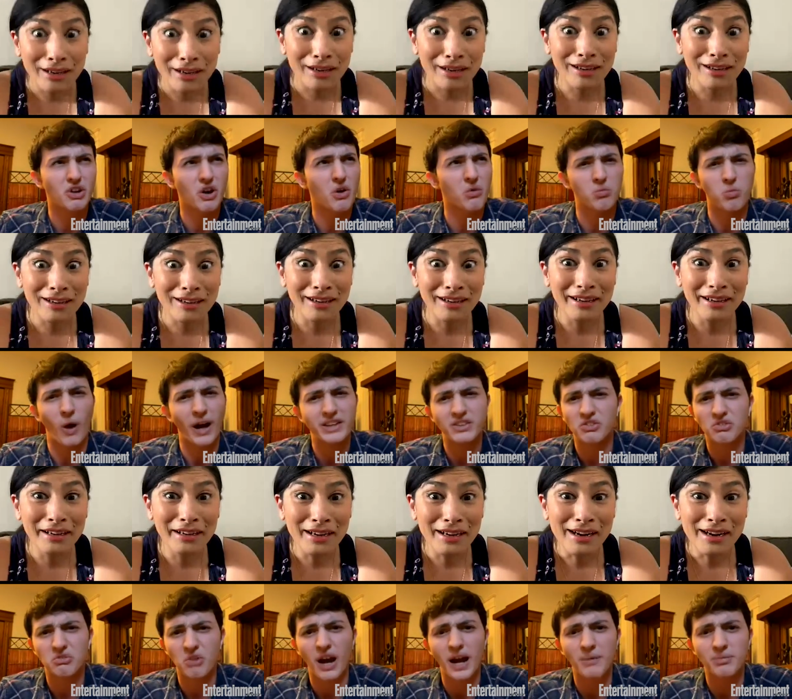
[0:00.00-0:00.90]
Speaker 1: so White
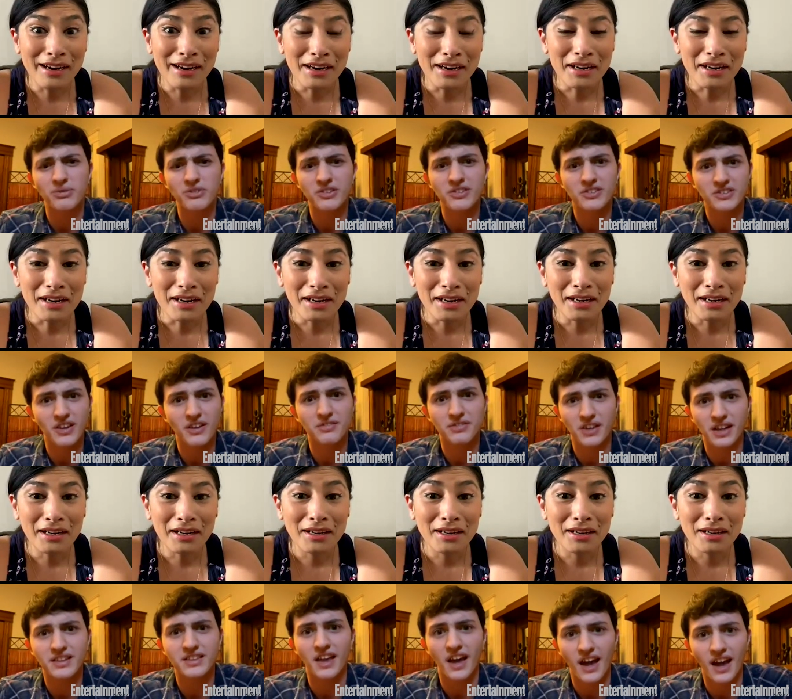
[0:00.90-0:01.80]
Stripes, stuff
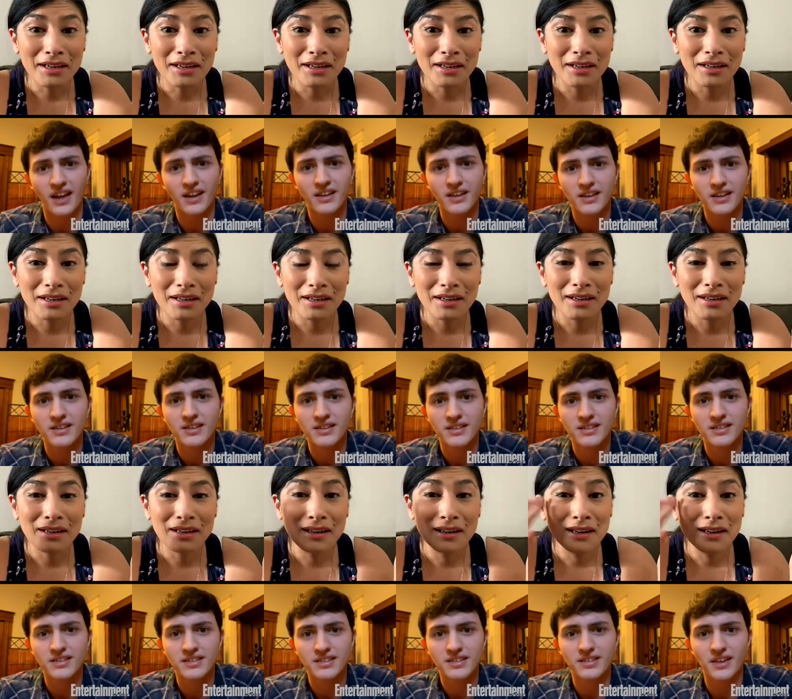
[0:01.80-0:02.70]
like that.
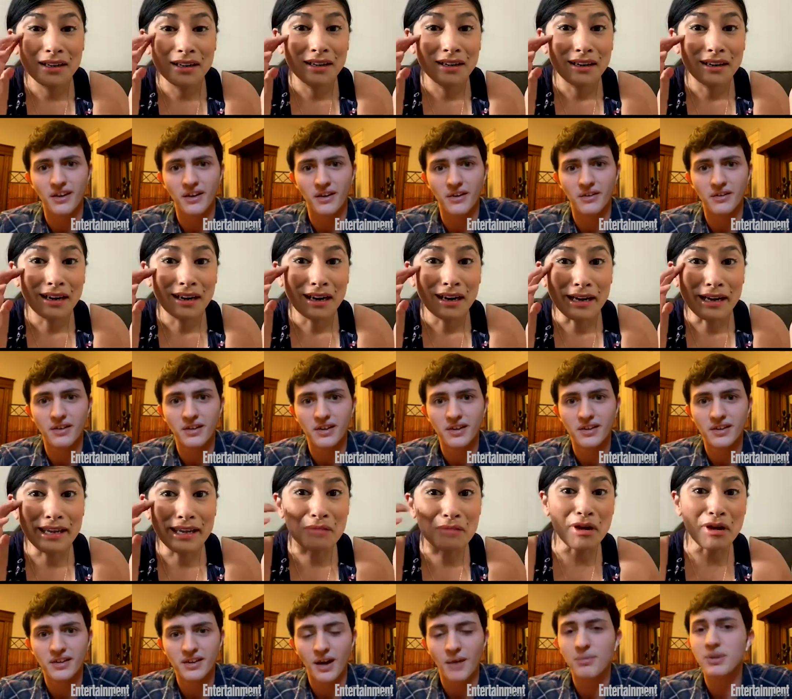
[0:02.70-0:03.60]
So
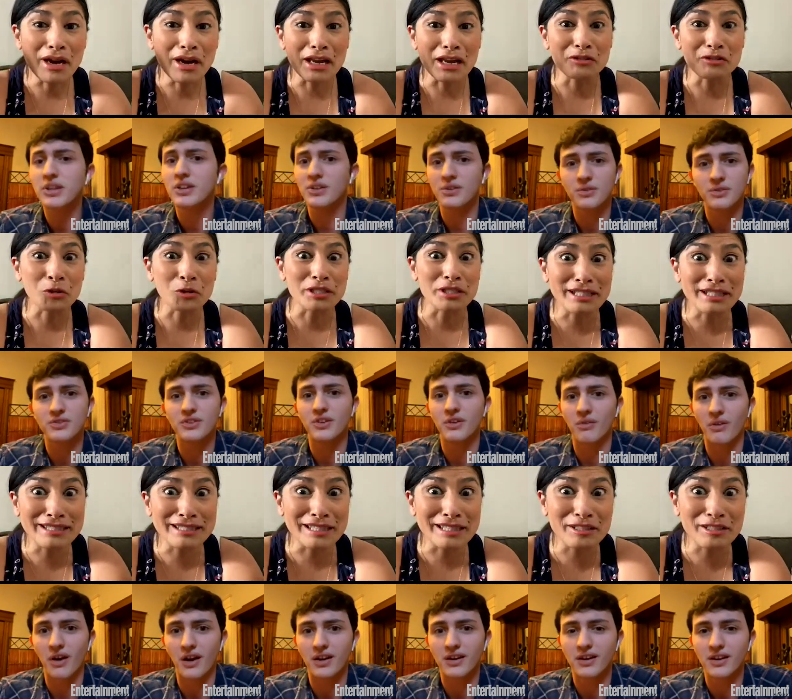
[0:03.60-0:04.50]
I'm huge in
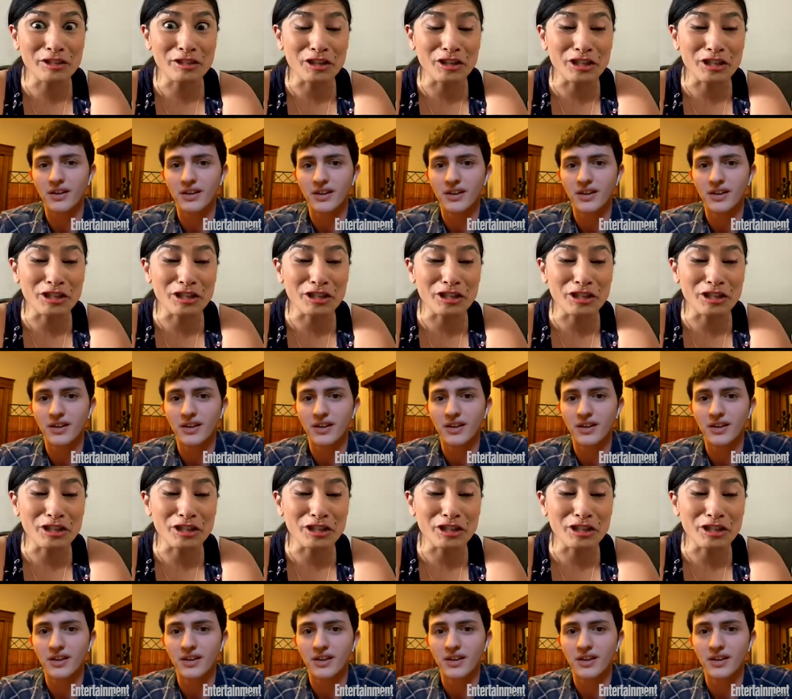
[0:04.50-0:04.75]
the rock.